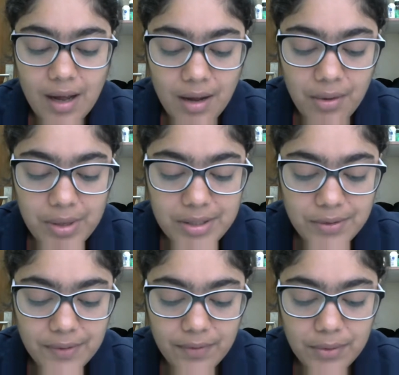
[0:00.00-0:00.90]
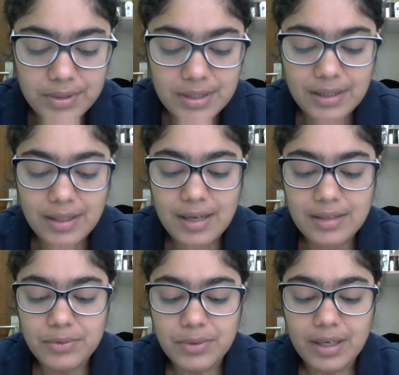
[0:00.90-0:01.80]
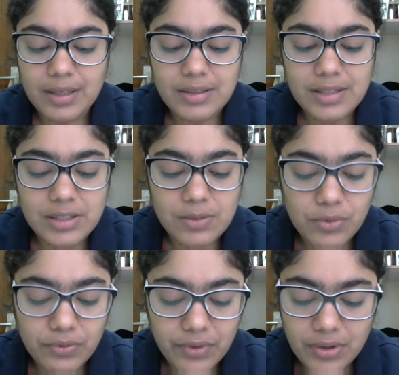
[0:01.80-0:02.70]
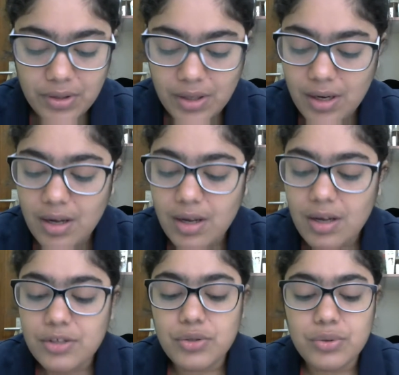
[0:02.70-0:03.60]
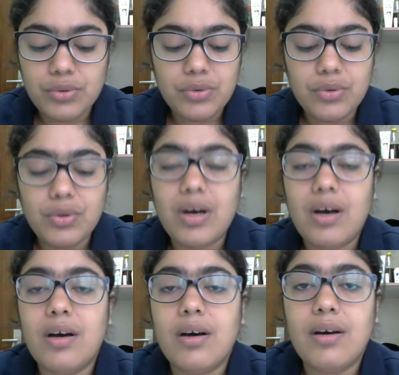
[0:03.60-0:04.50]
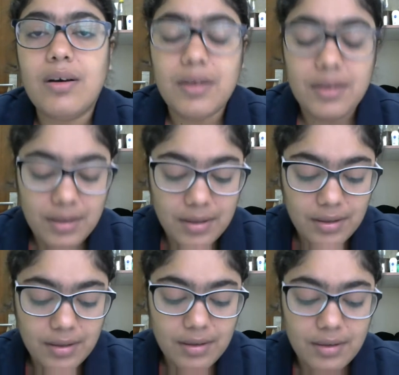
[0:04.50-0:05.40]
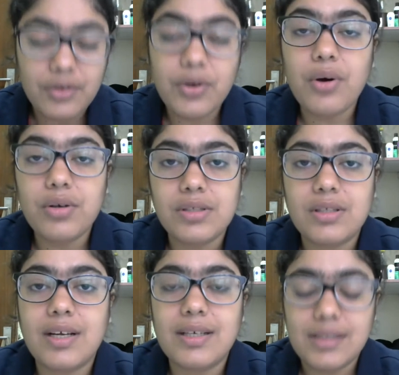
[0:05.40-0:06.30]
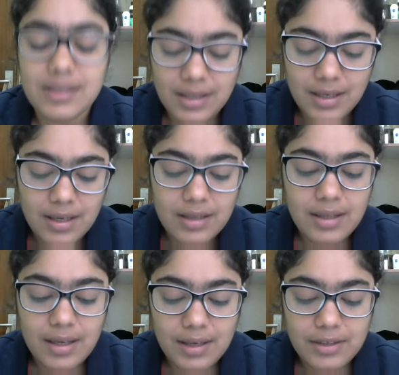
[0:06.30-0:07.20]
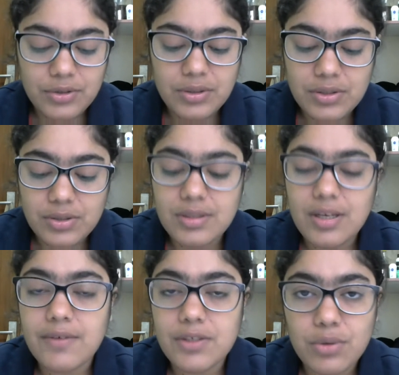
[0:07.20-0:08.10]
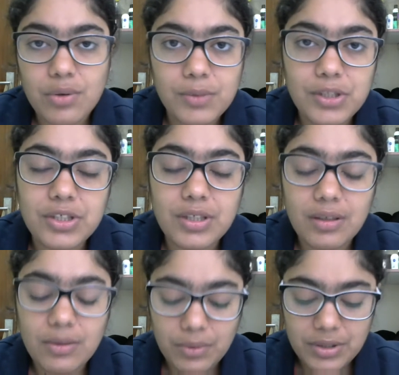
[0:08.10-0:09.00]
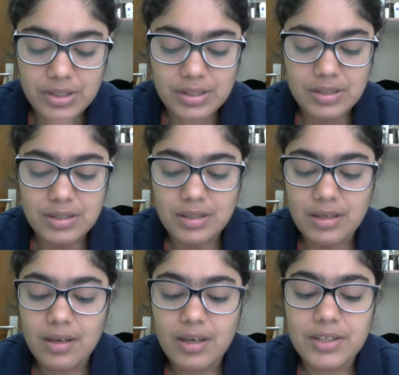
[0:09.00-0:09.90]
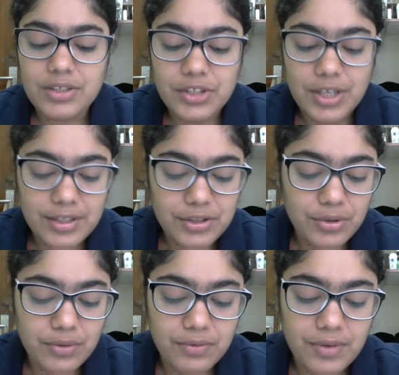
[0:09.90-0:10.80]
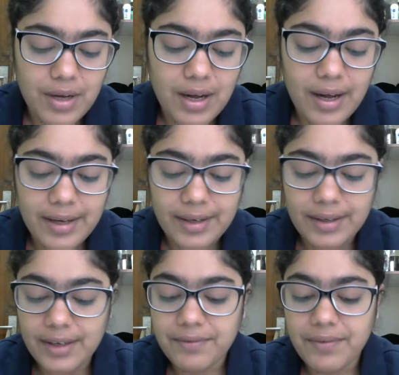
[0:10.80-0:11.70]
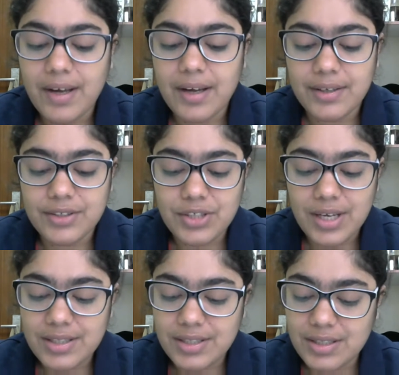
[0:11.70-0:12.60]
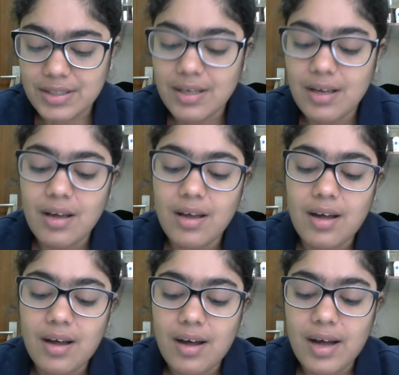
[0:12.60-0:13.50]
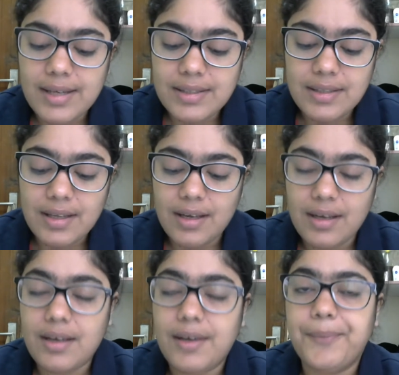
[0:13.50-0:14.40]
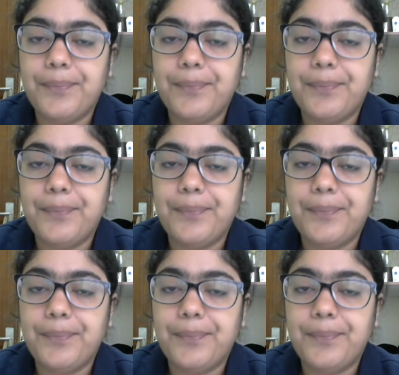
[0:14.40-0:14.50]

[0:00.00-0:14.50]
once we've looked at that, we can just move on to note that the Judicial Service Commission, which is in charge of hiring and firing judges, has the